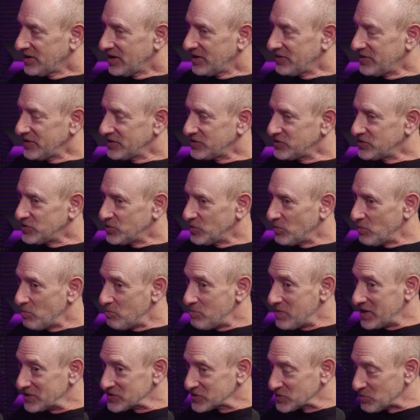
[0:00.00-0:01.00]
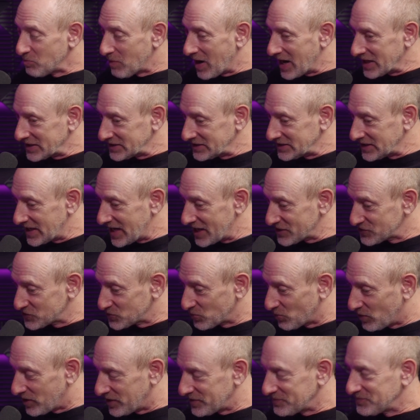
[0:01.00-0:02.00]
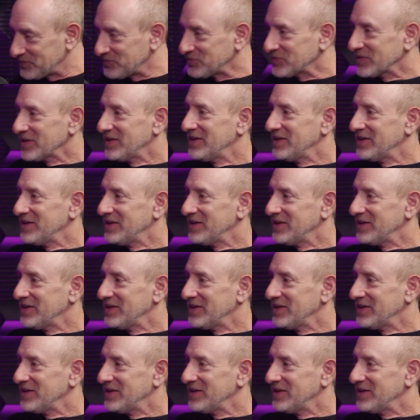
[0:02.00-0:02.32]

I think you missed my last one.